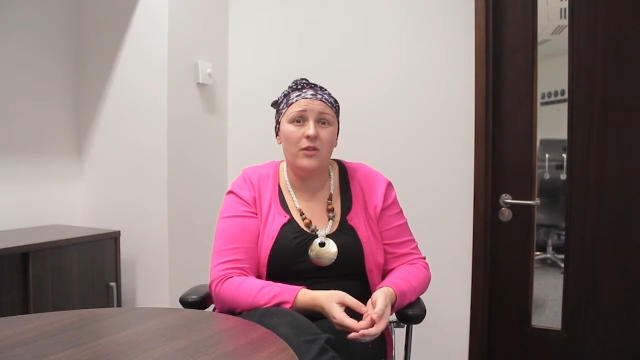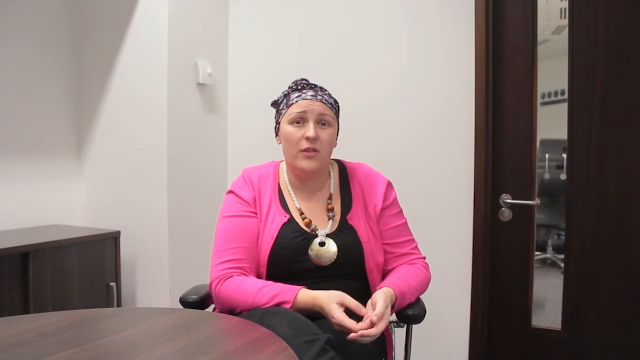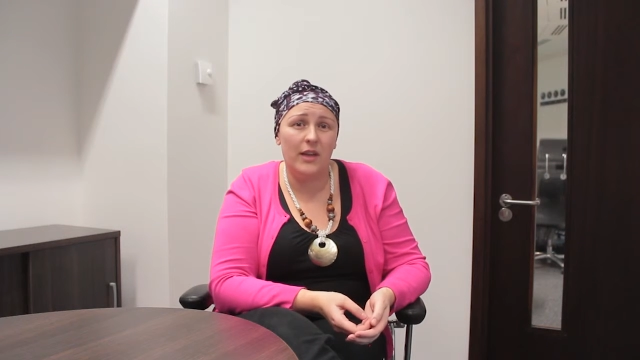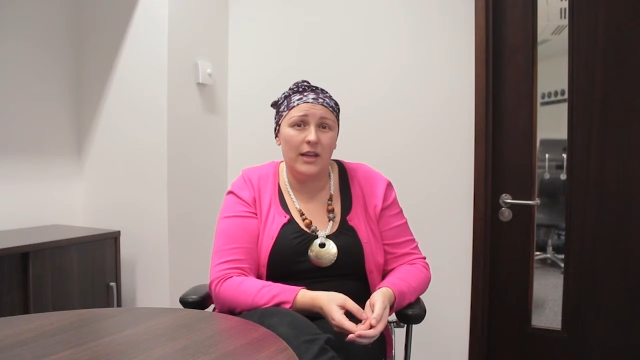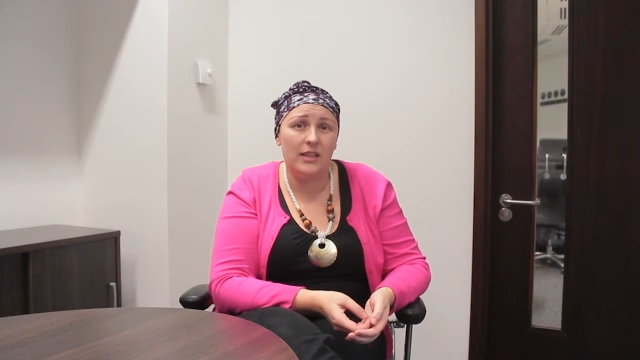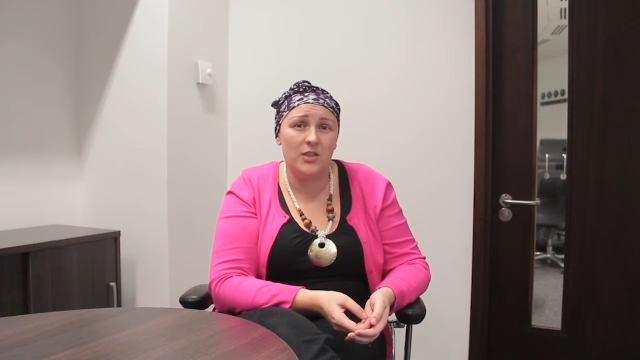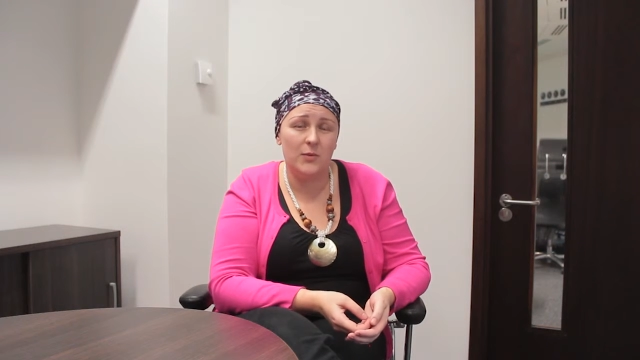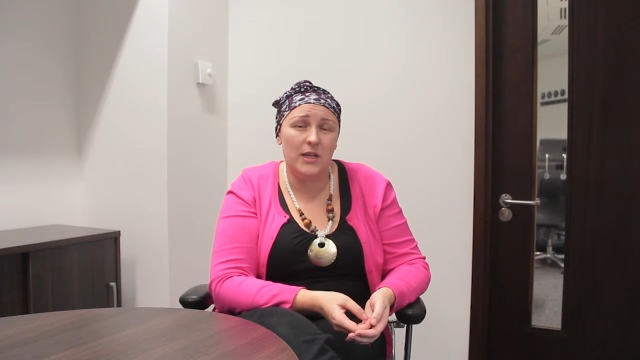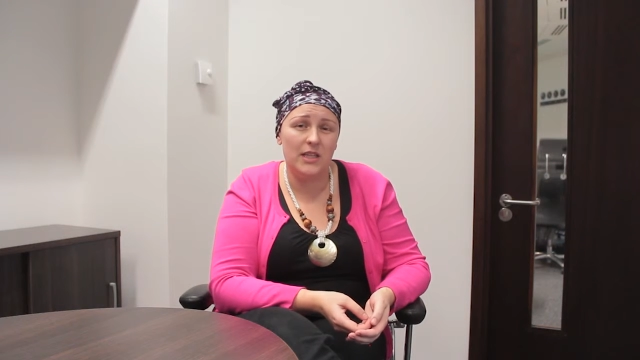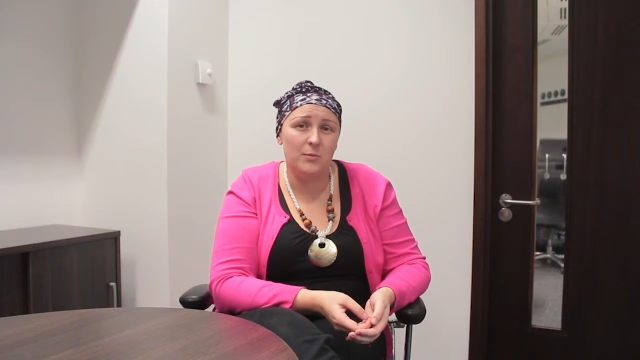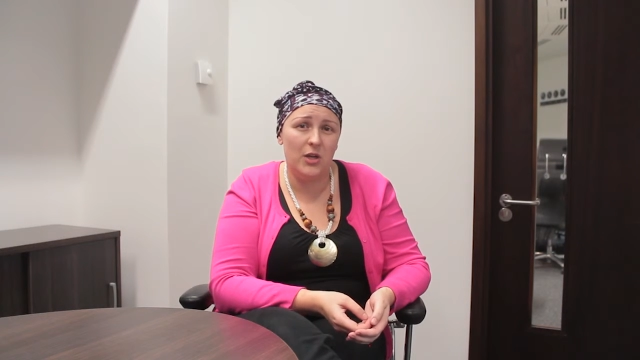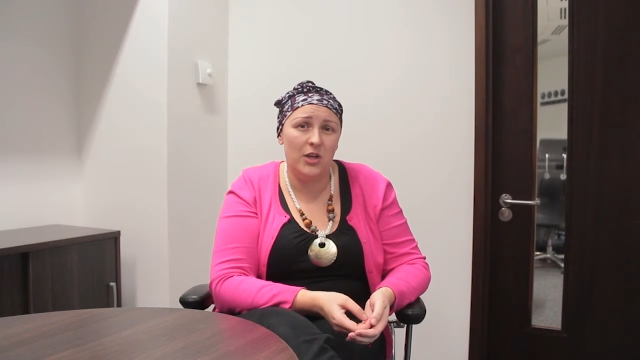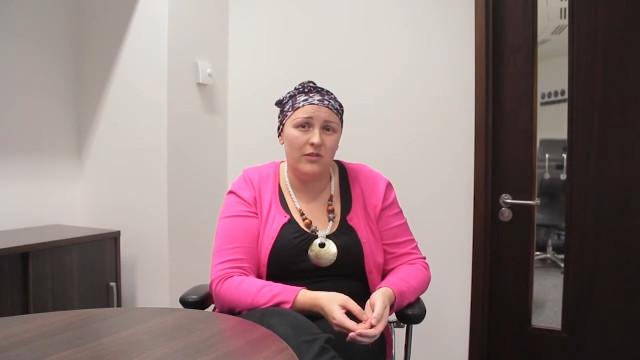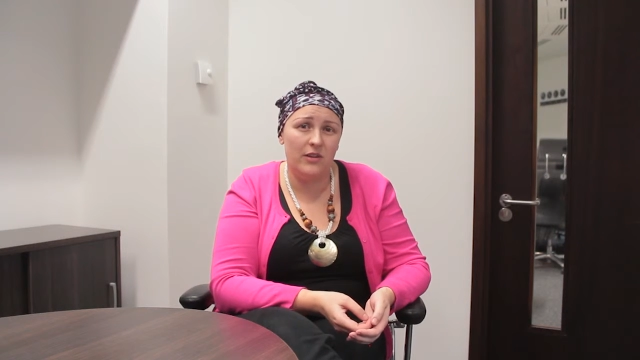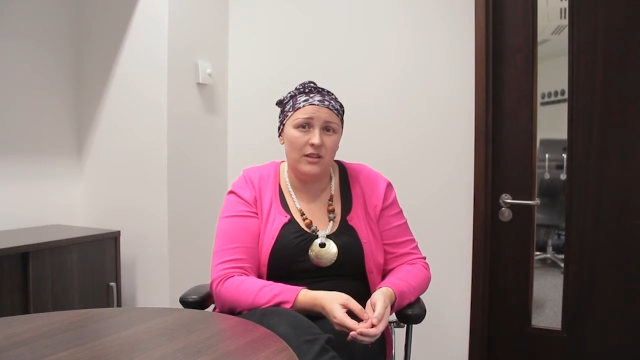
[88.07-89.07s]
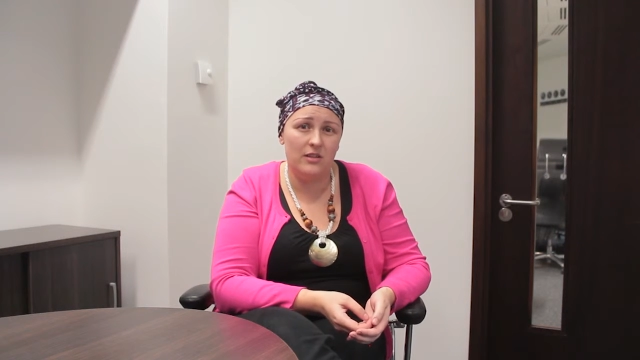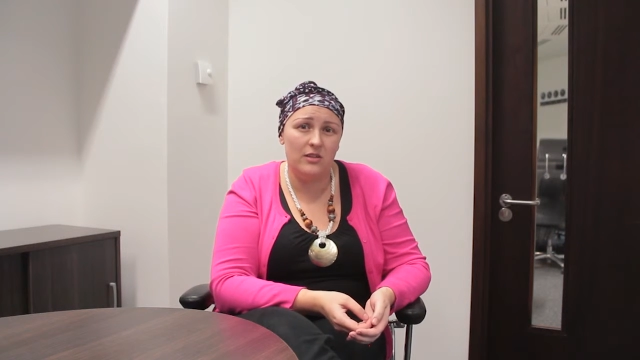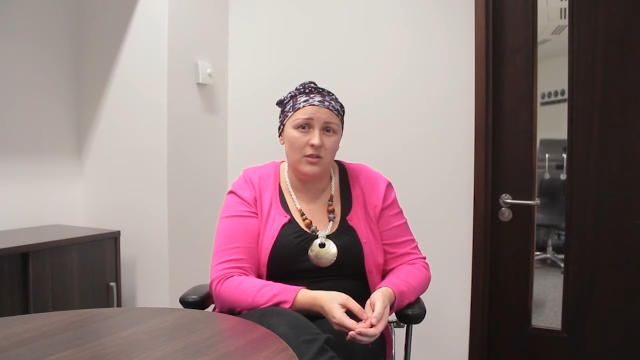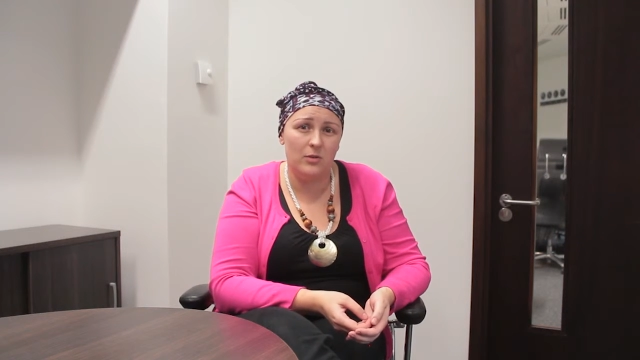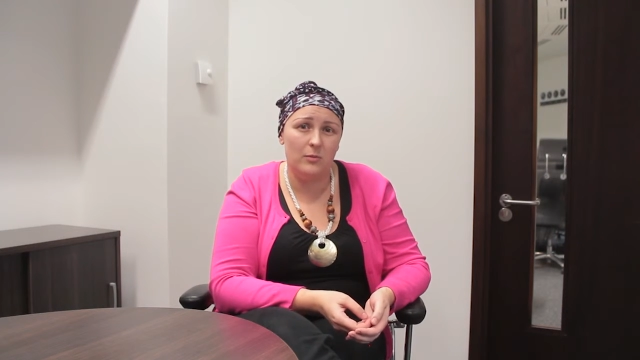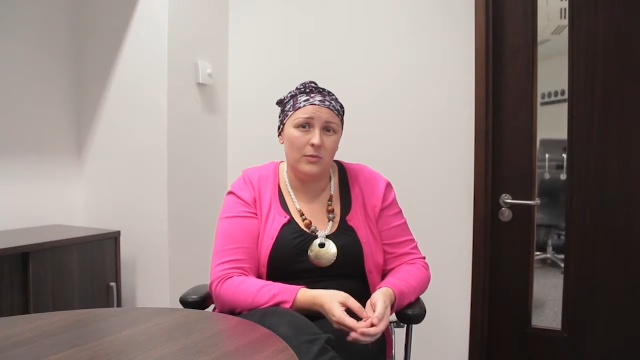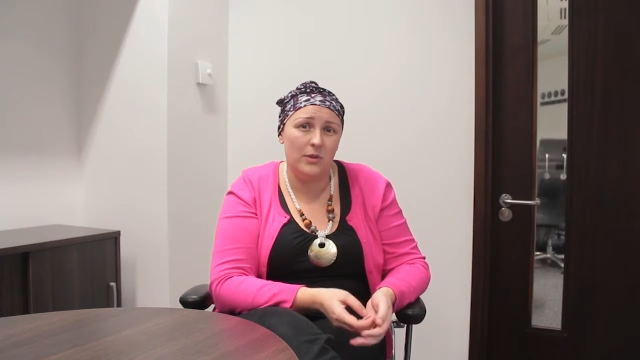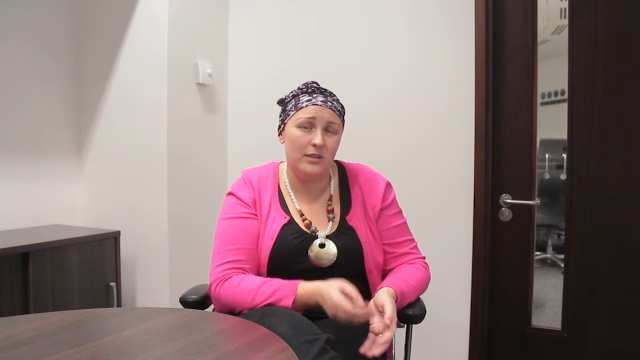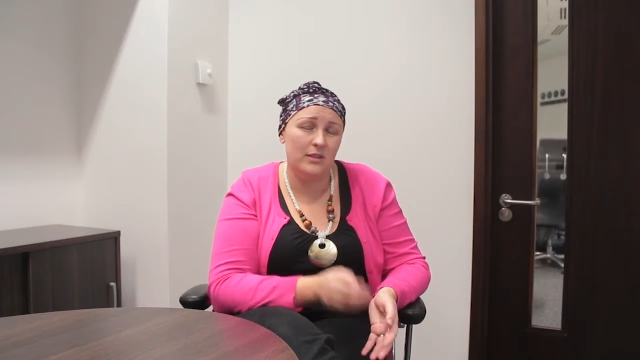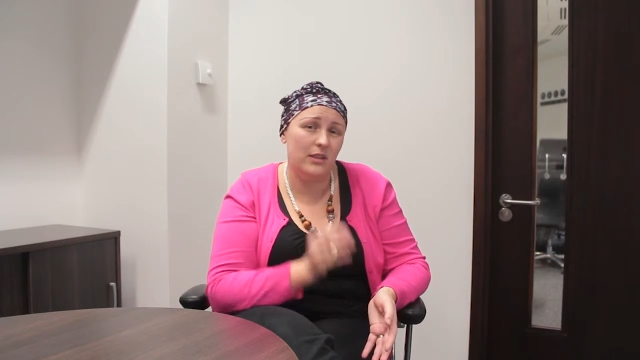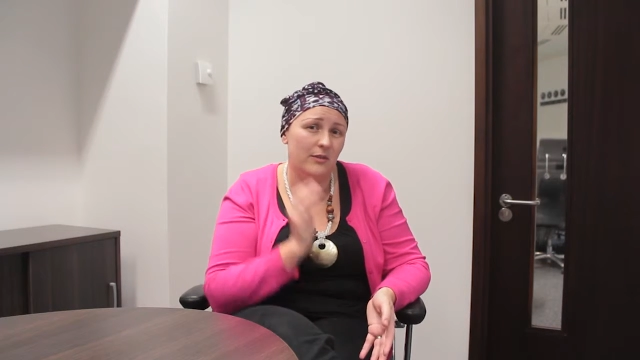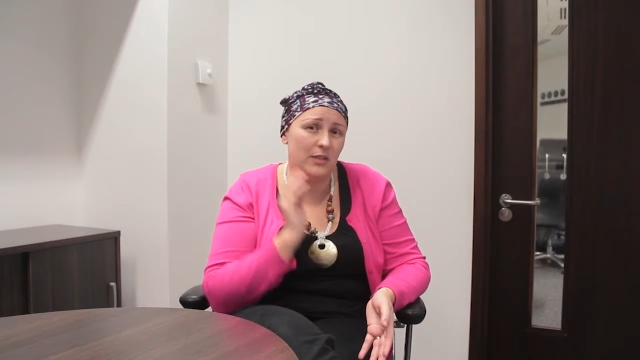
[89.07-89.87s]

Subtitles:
thing to experience some